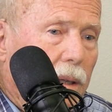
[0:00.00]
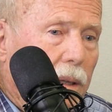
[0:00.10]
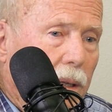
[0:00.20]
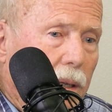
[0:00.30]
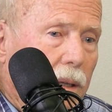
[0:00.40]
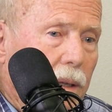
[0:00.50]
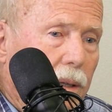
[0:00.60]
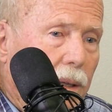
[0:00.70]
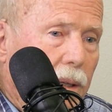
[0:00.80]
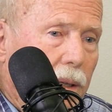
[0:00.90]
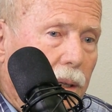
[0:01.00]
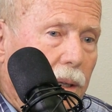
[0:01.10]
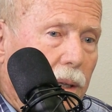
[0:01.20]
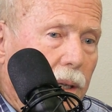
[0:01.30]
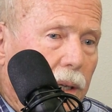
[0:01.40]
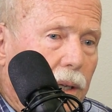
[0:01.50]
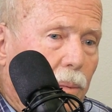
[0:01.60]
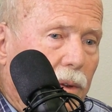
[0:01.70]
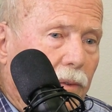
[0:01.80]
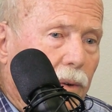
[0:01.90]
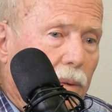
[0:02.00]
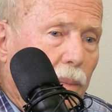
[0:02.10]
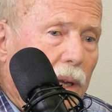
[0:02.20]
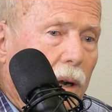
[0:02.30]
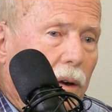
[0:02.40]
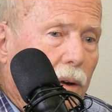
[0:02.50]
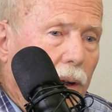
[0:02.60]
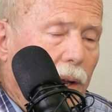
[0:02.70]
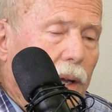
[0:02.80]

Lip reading: the henchman for Miller